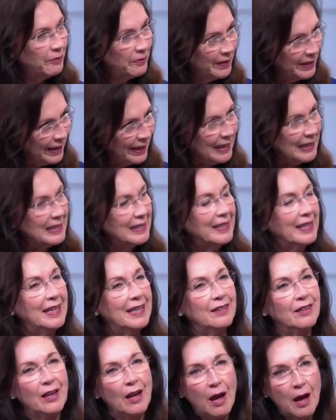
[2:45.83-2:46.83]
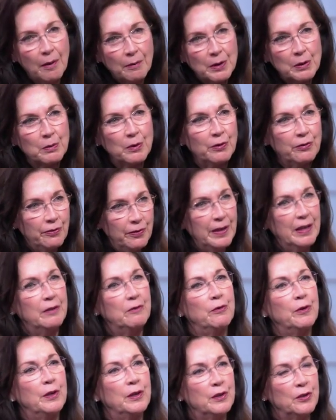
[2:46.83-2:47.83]
fit, the optimal fit
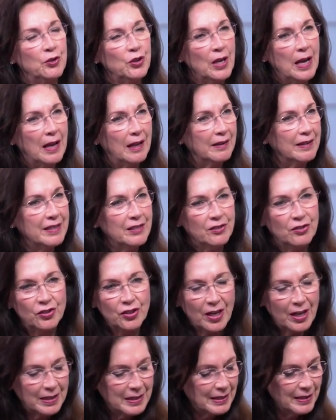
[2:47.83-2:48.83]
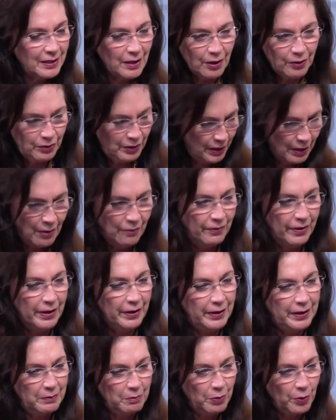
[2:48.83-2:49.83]
for your child is just so, so
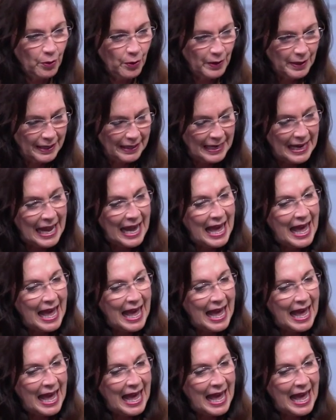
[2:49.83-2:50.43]
very important.